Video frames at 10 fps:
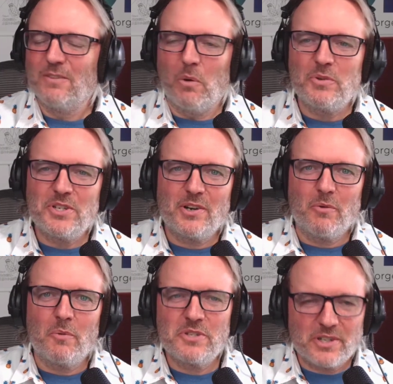What was your
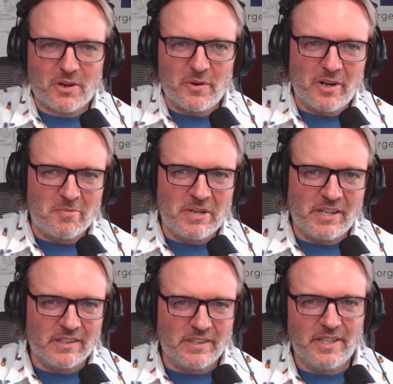What was your career
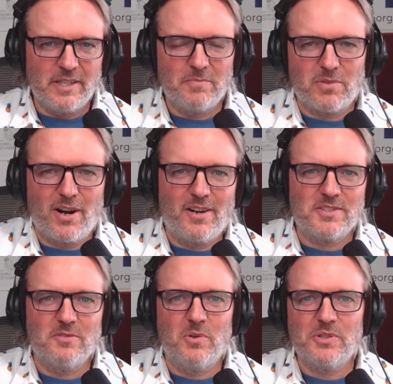immediately prior
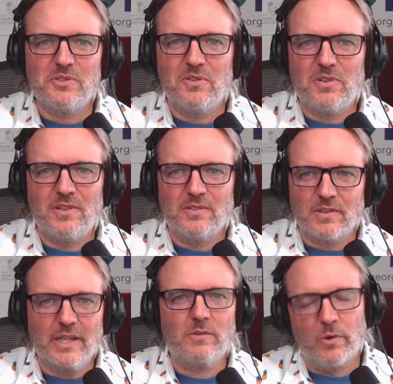to voiceover?
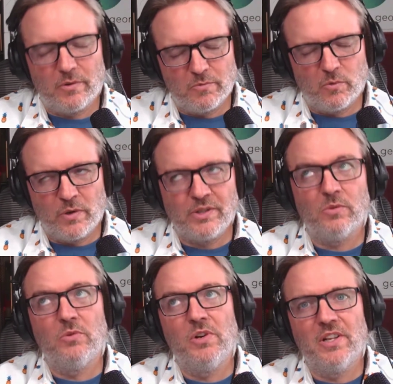Like where, when
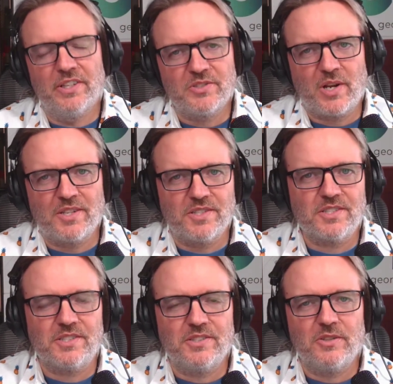you really
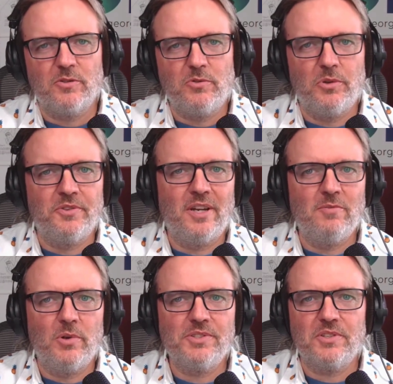transitioned to a full-time
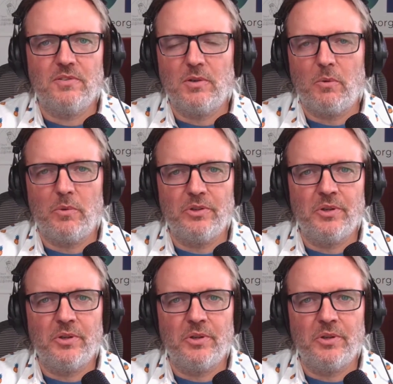voiceover, what were you